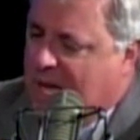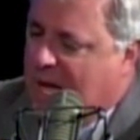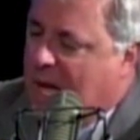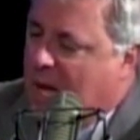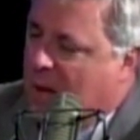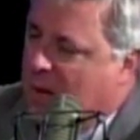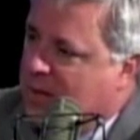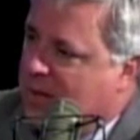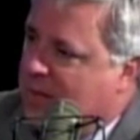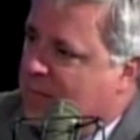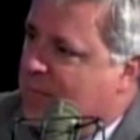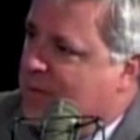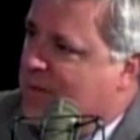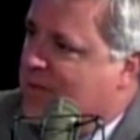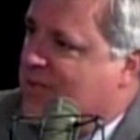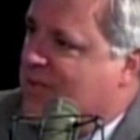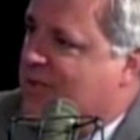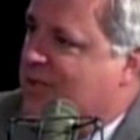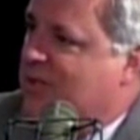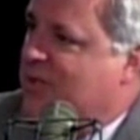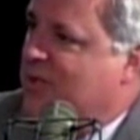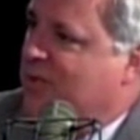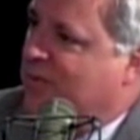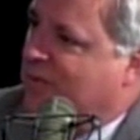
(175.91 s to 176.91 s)
How can
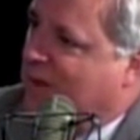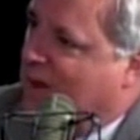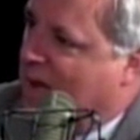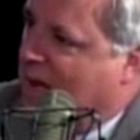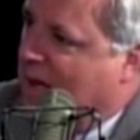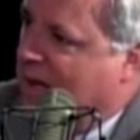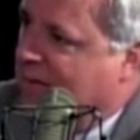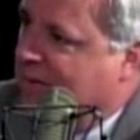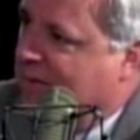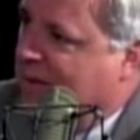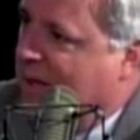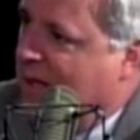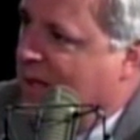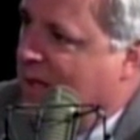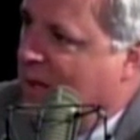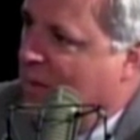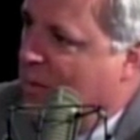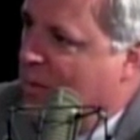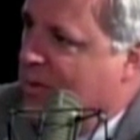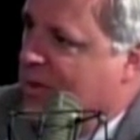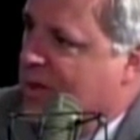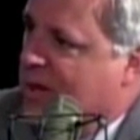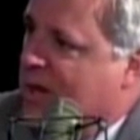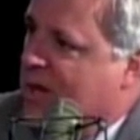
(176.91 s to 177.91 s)
business survive
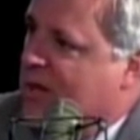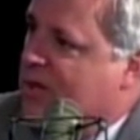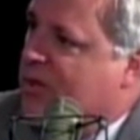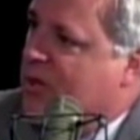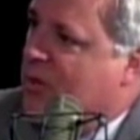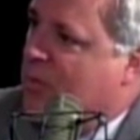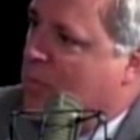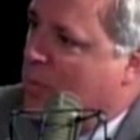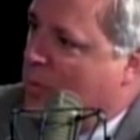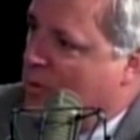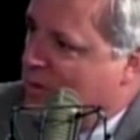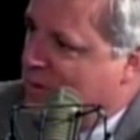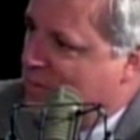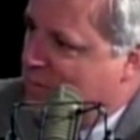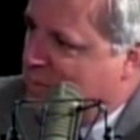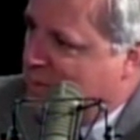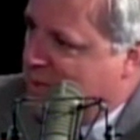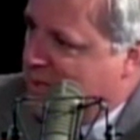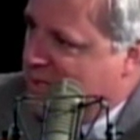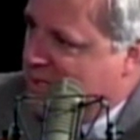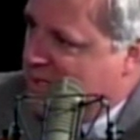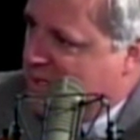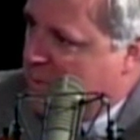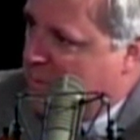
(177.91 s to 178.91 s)
with an undue burden
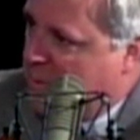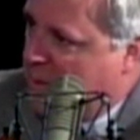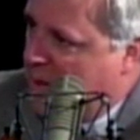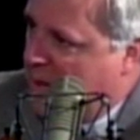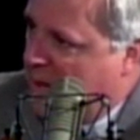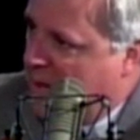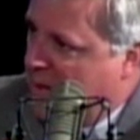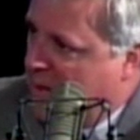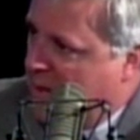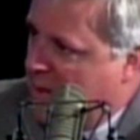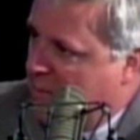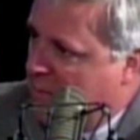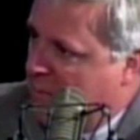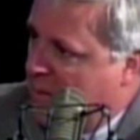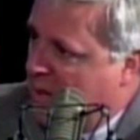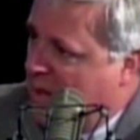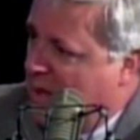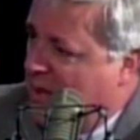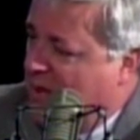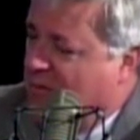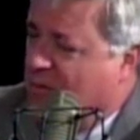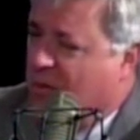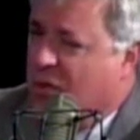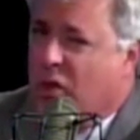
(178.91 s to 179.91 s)
placed upon them
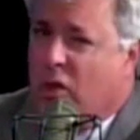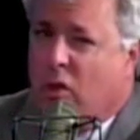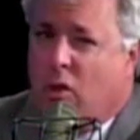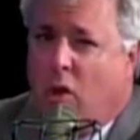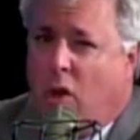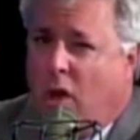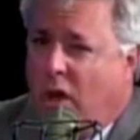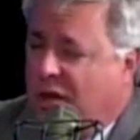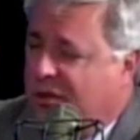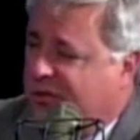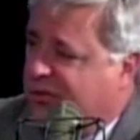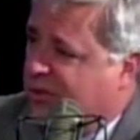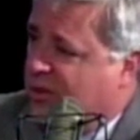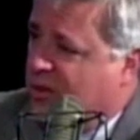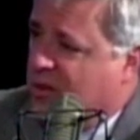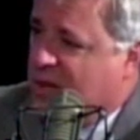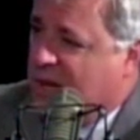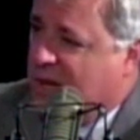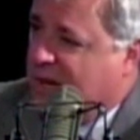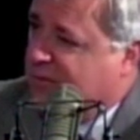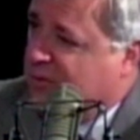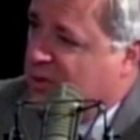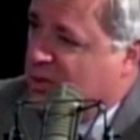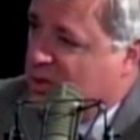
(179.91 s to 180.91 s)
for the cost they're going
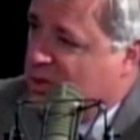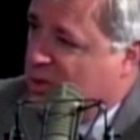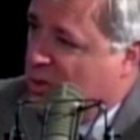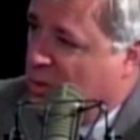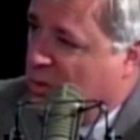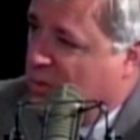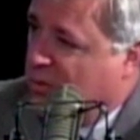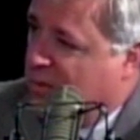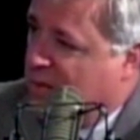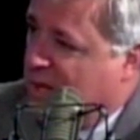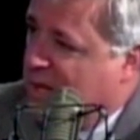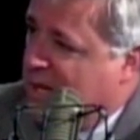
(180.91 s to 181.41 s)
to have to shoulder